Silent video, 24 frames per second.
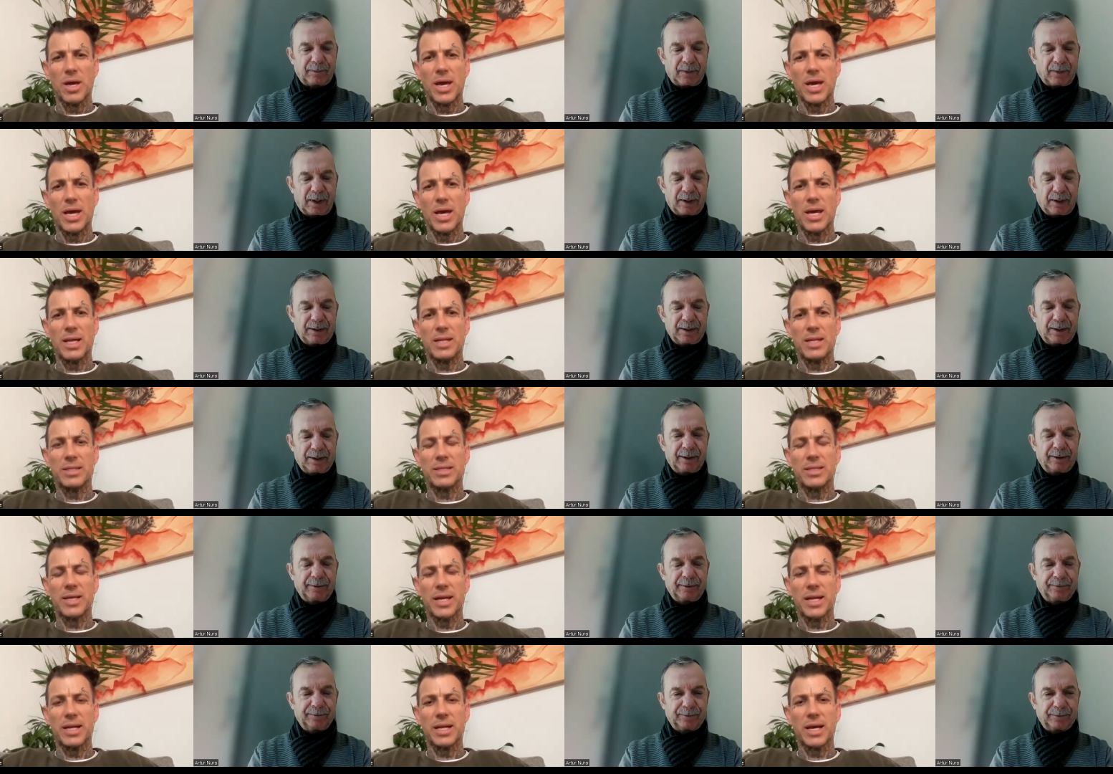
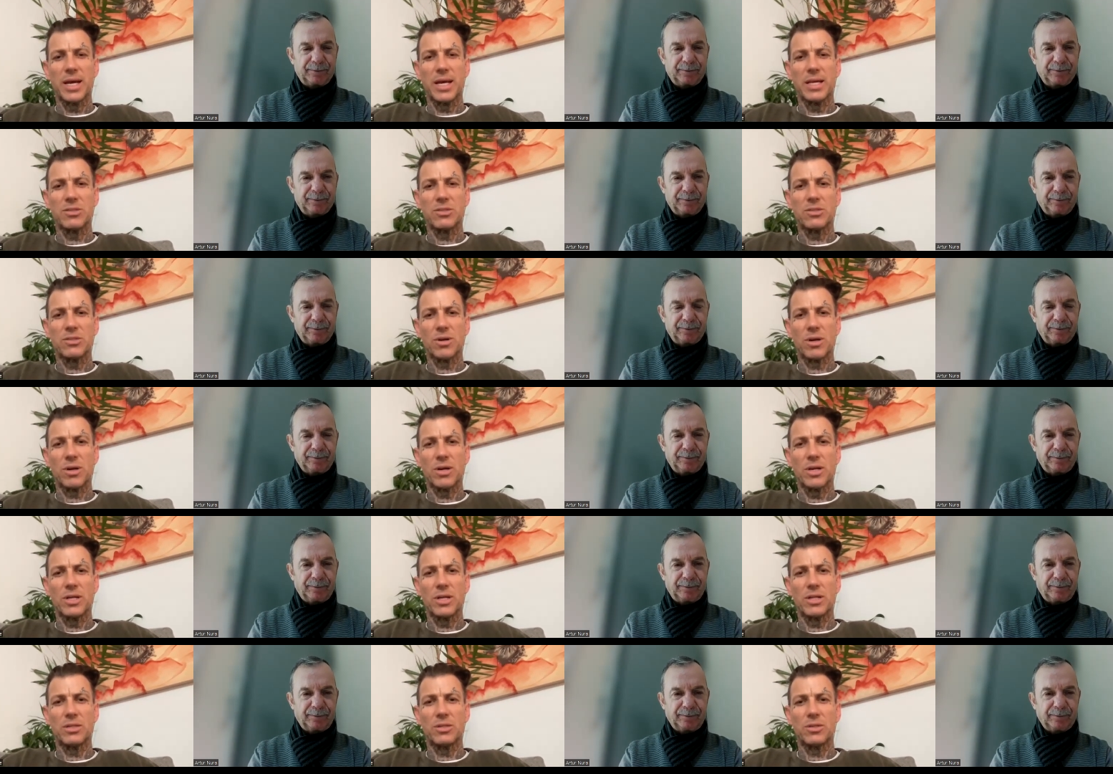Speaker 1: And then I
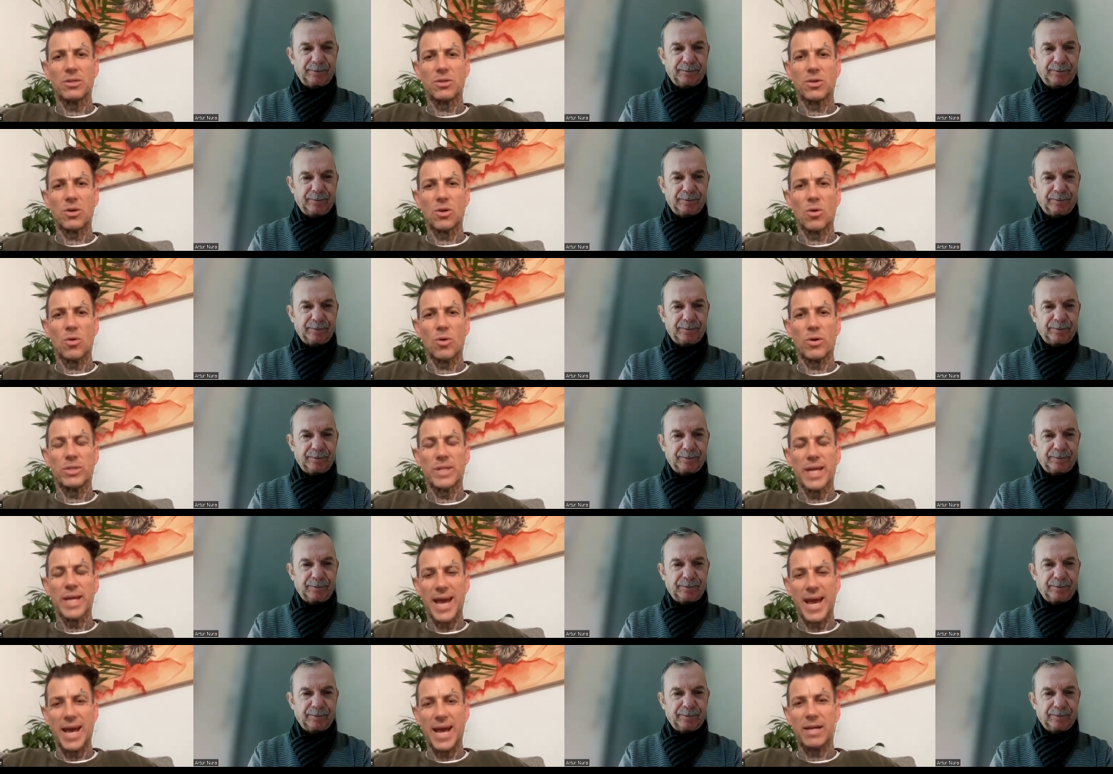started
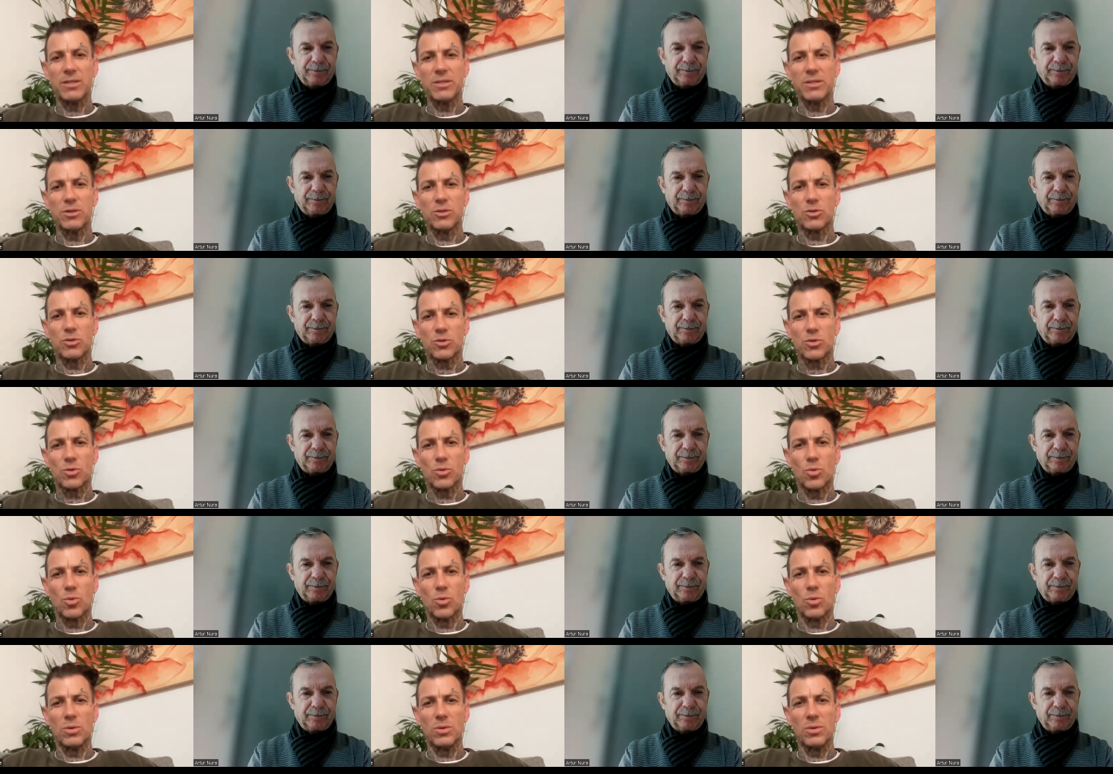going to acting
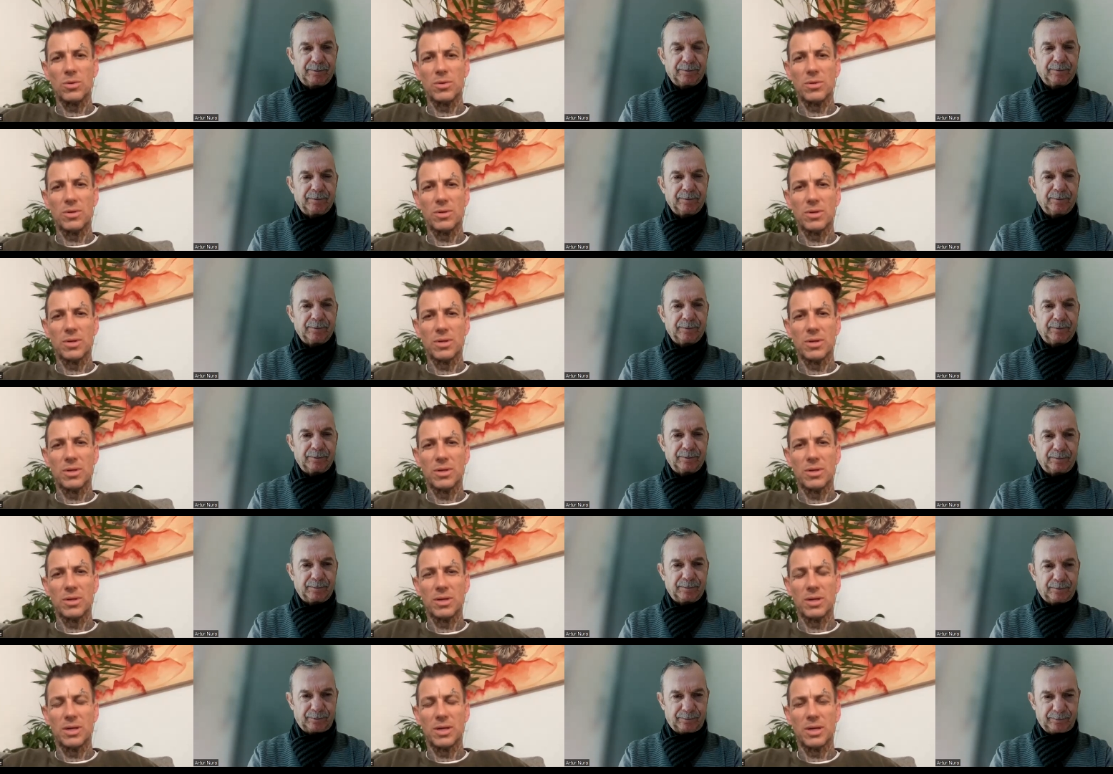school,
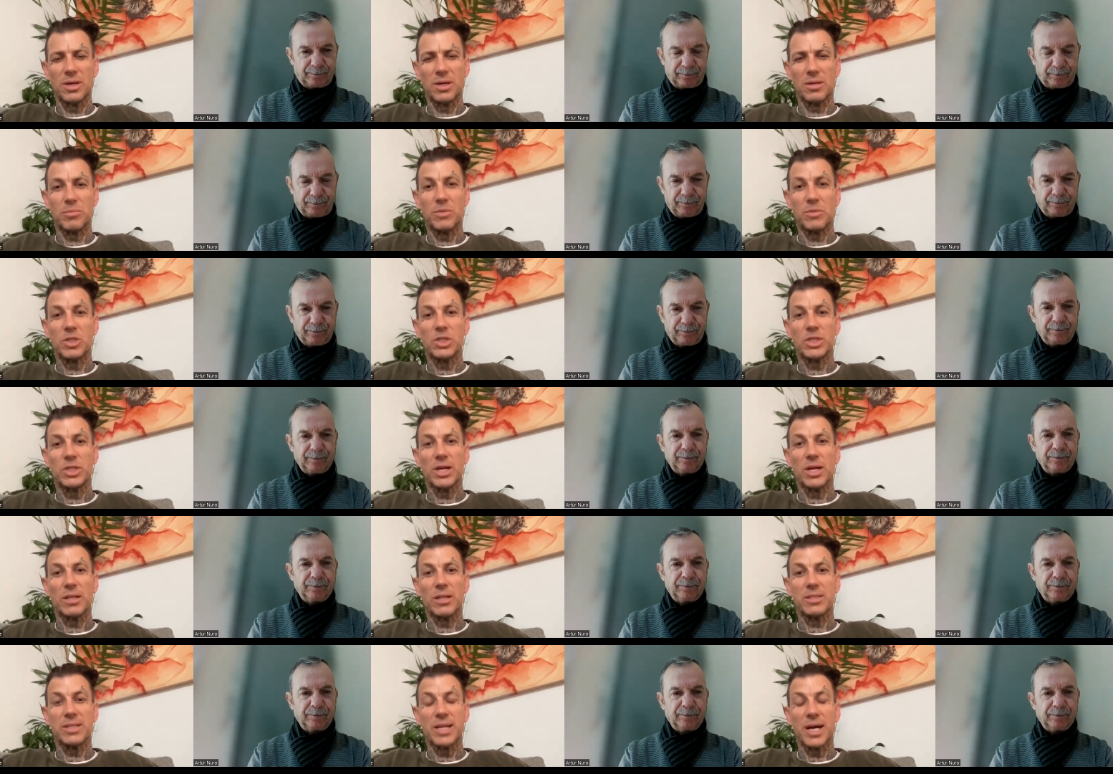mm-hmm.
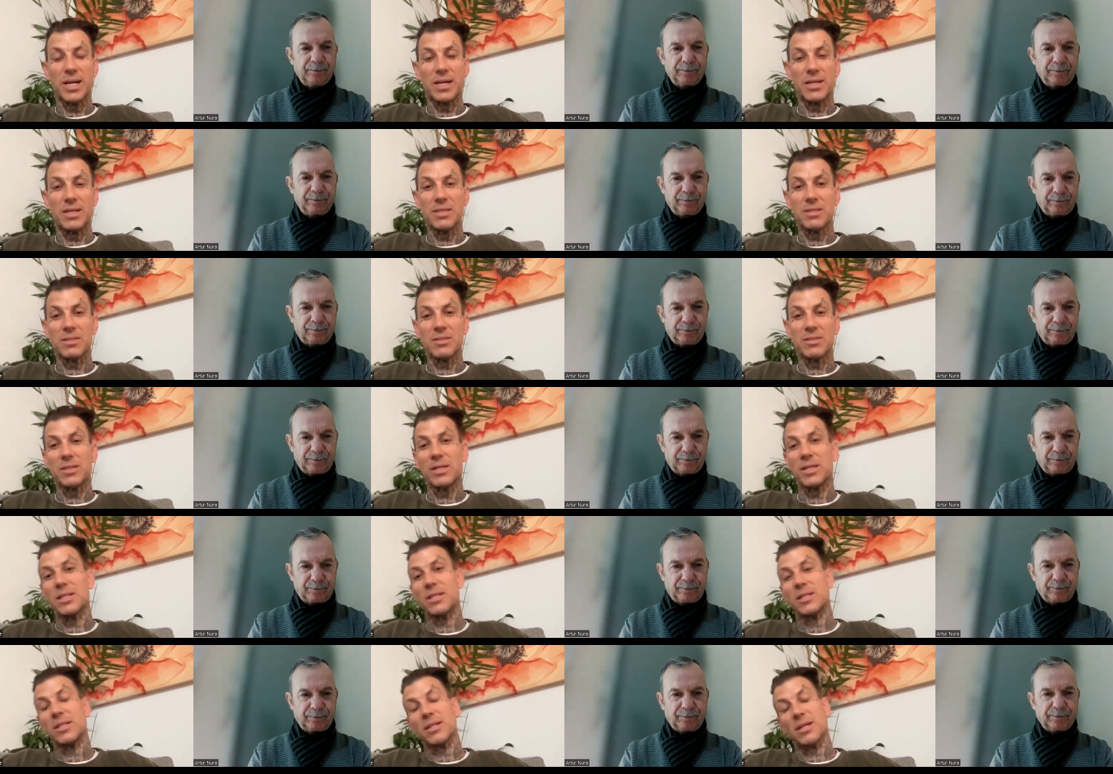Michelle Danner
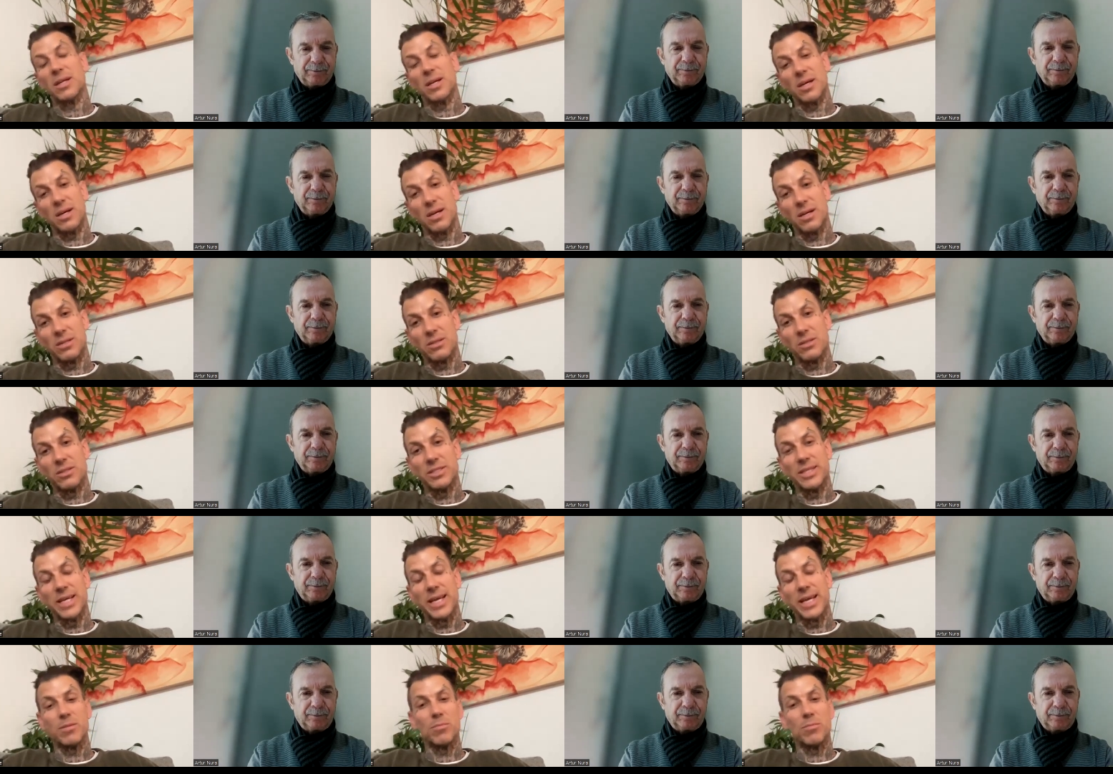in uh,
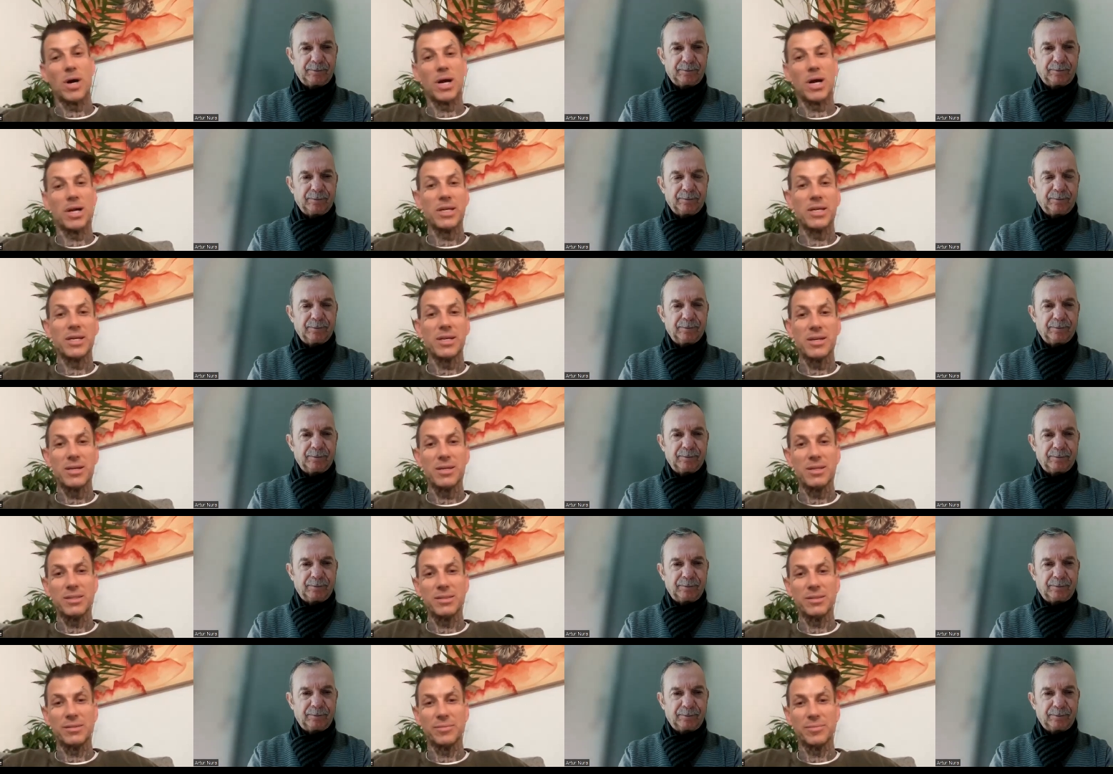Santa
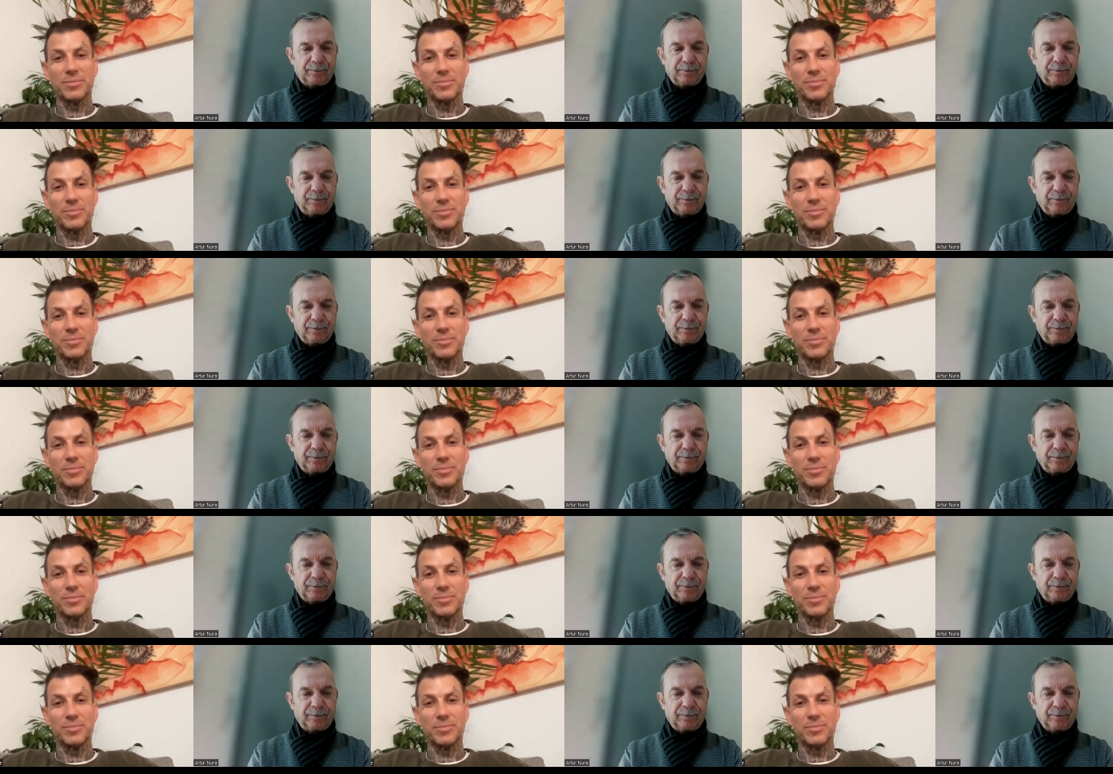Monica.